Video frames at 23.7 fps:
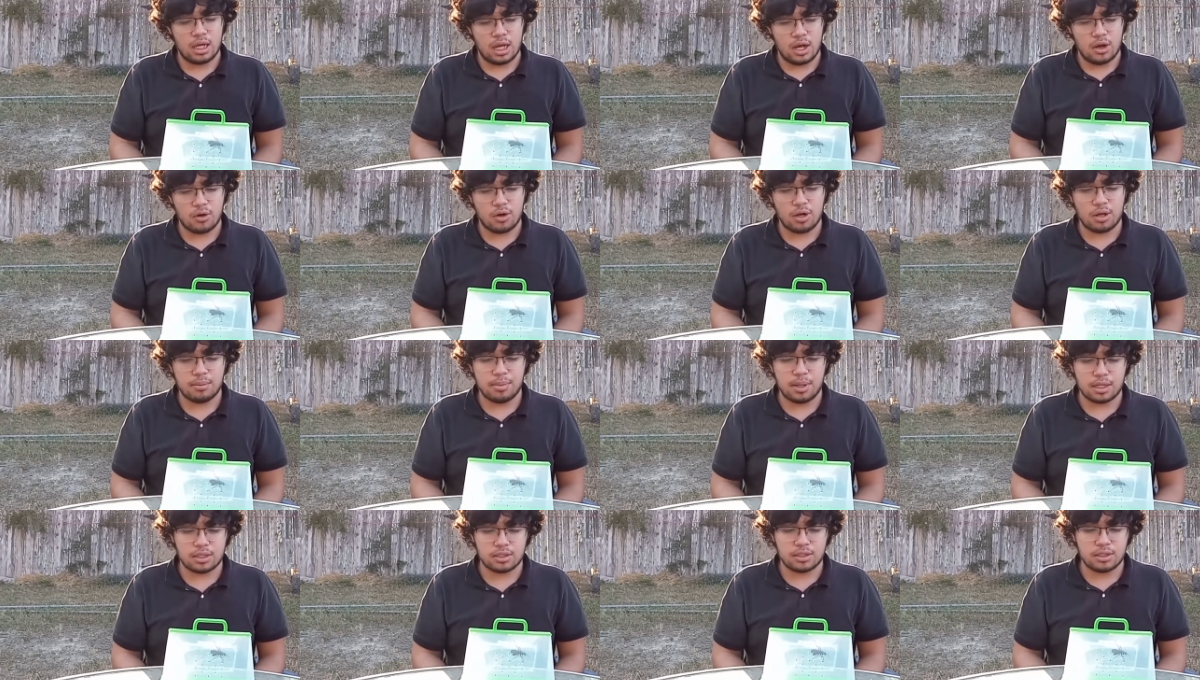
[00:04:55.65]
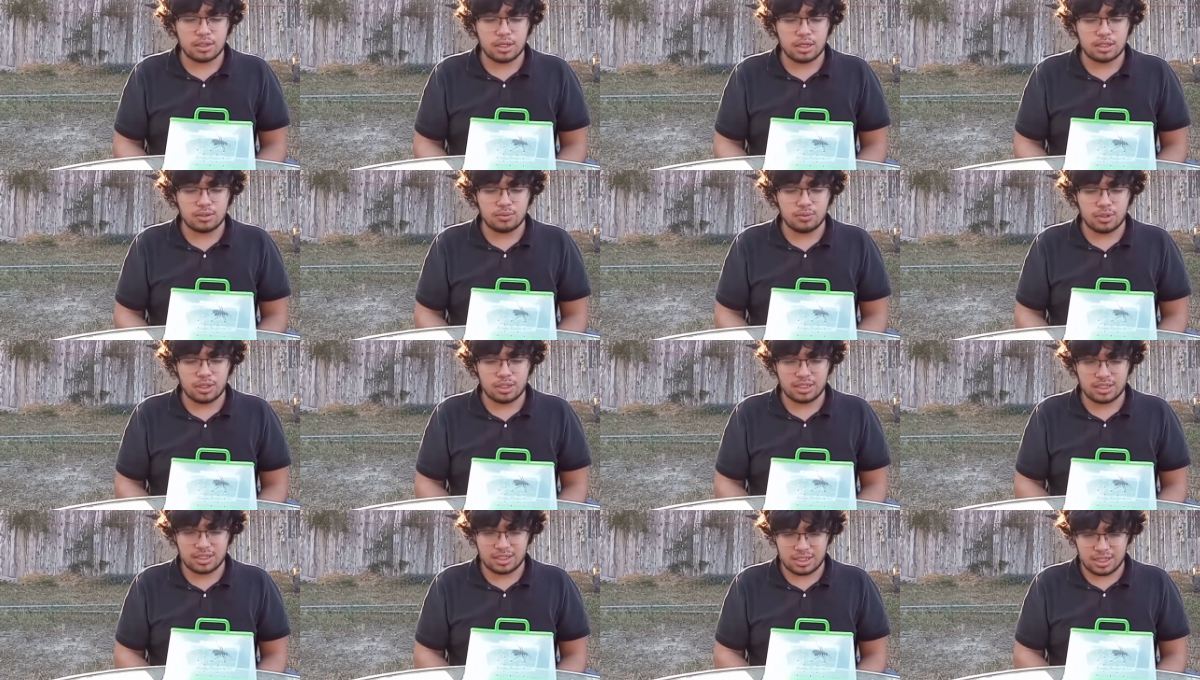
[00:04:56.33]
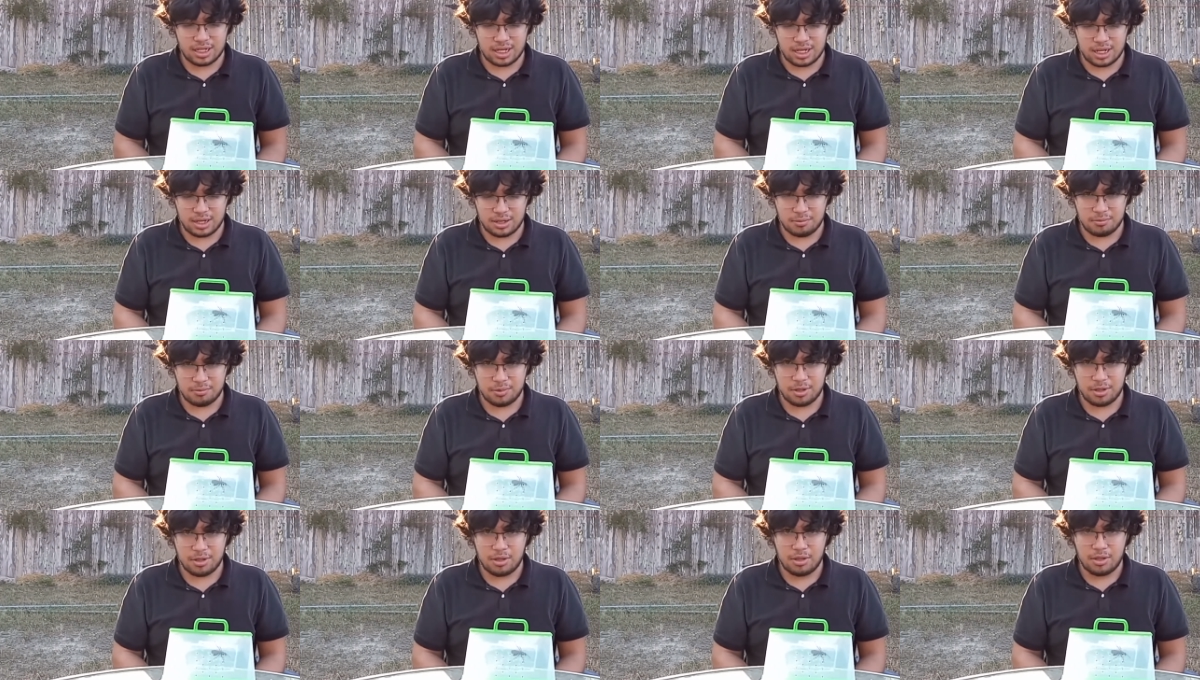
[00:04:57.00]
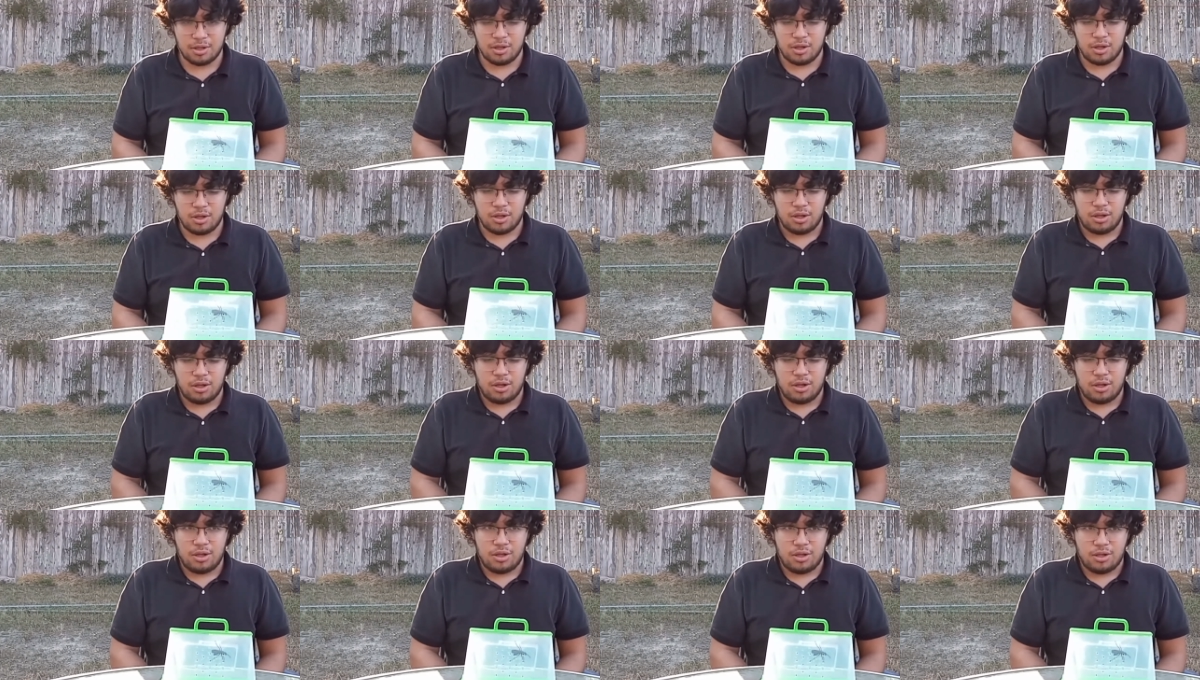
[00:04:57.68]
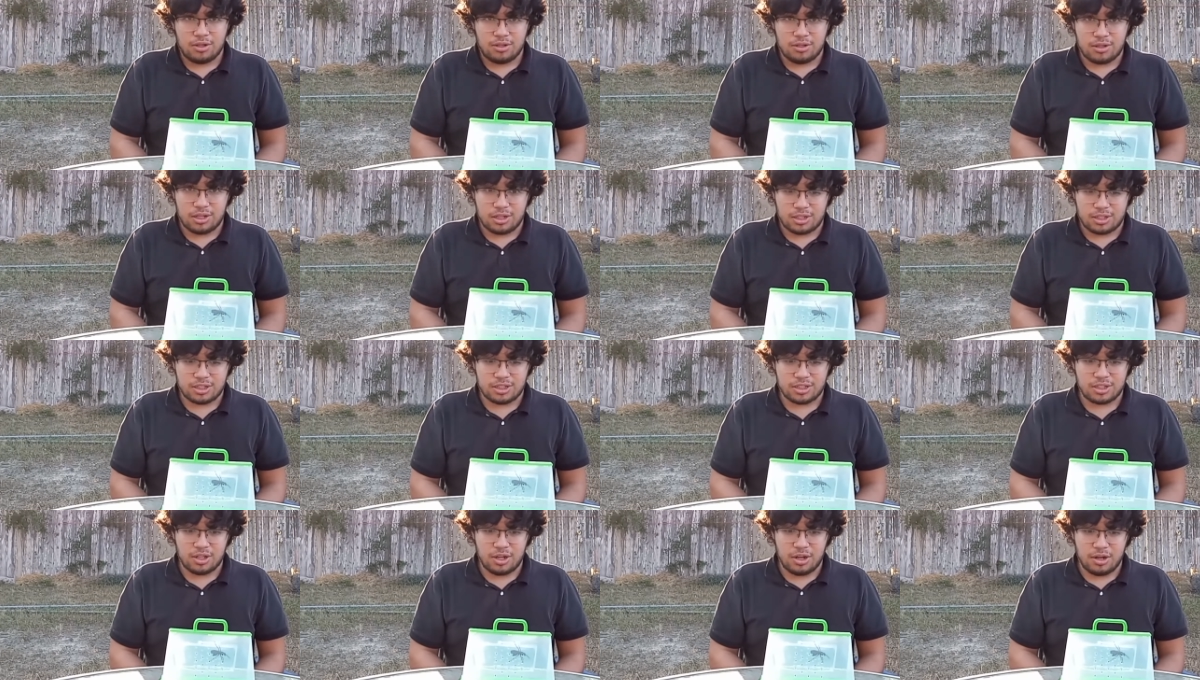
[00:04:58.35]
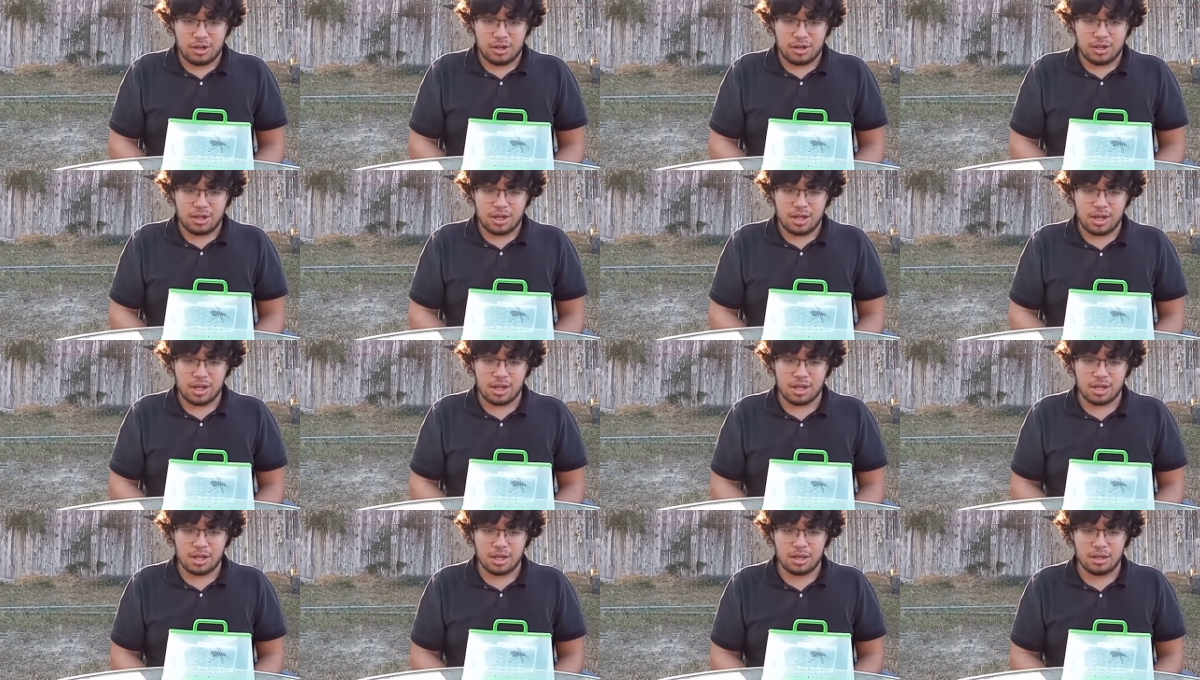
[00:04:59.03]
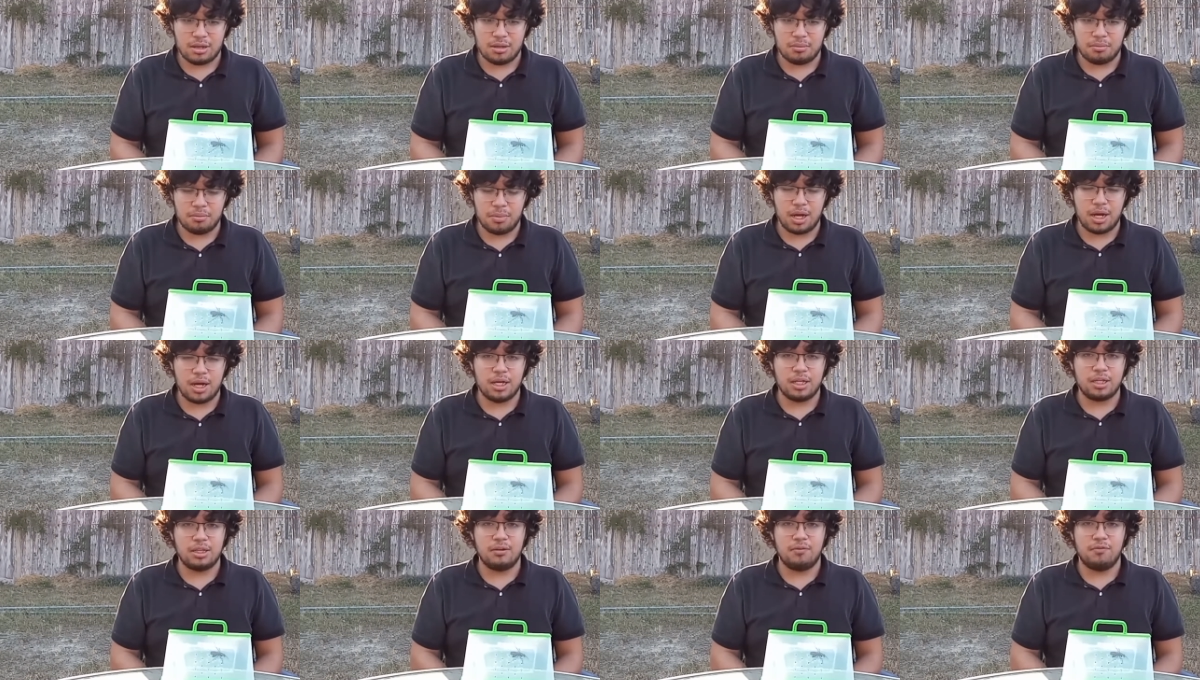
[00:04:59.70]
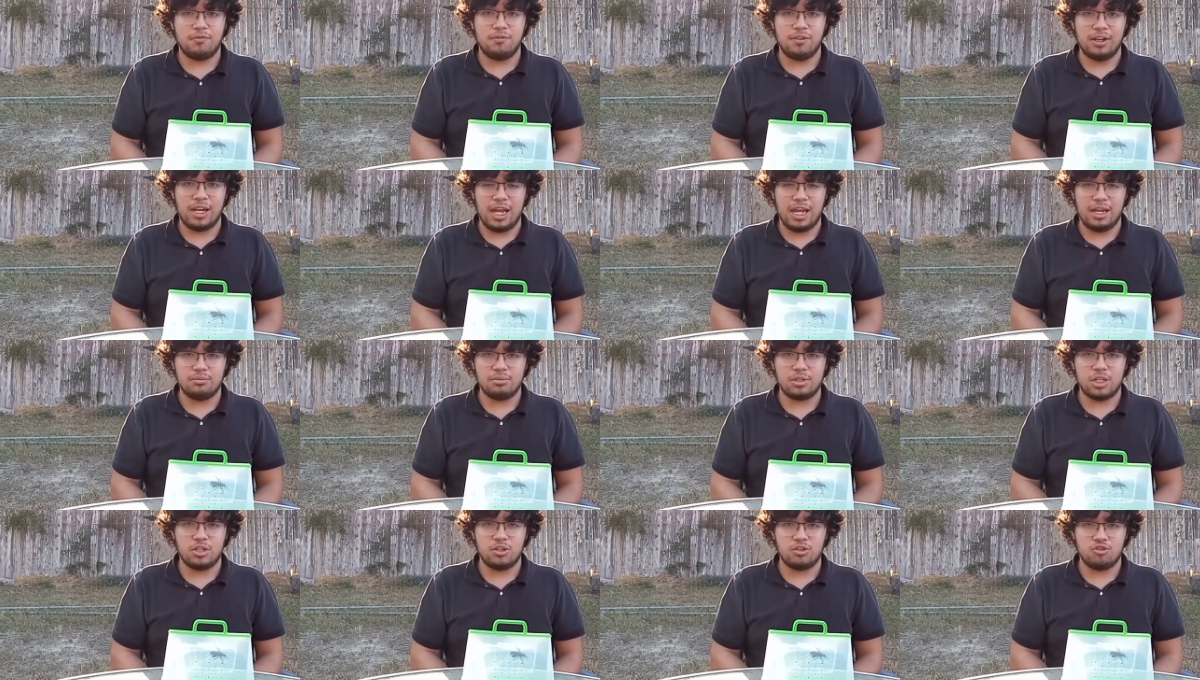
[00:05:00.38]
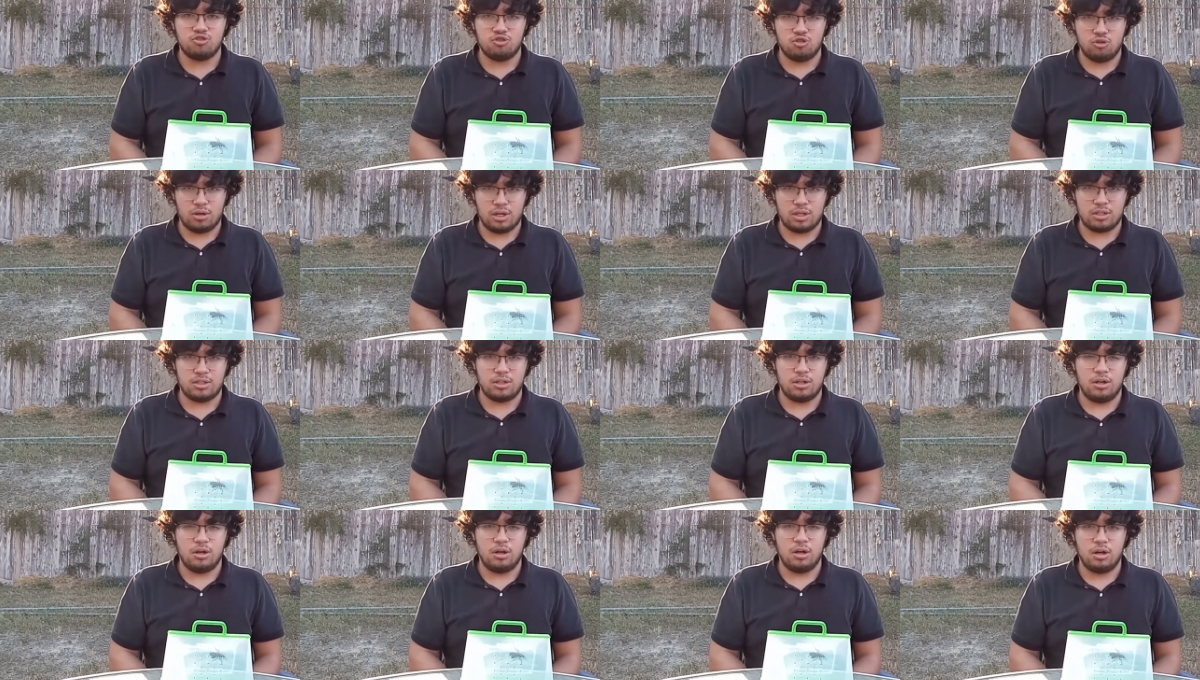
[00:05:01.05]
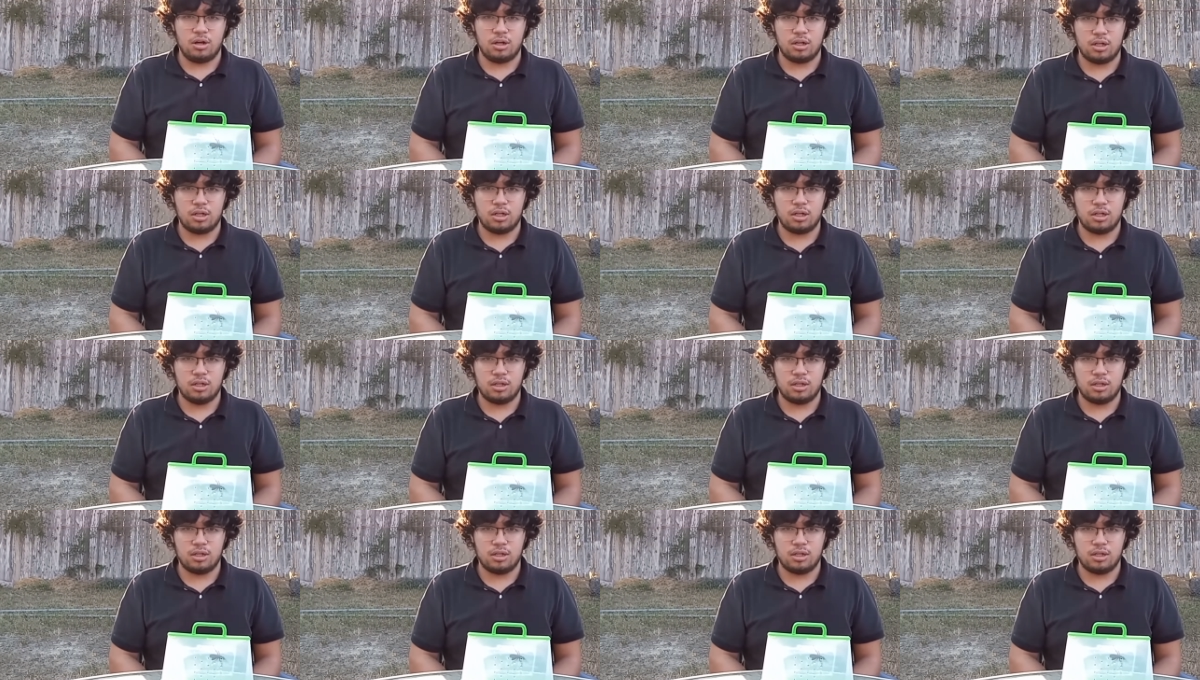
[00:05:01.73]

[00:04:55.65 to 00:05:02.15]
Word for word: I'll get back to you guys when it's time to get stung by the flamed tarantula hawk.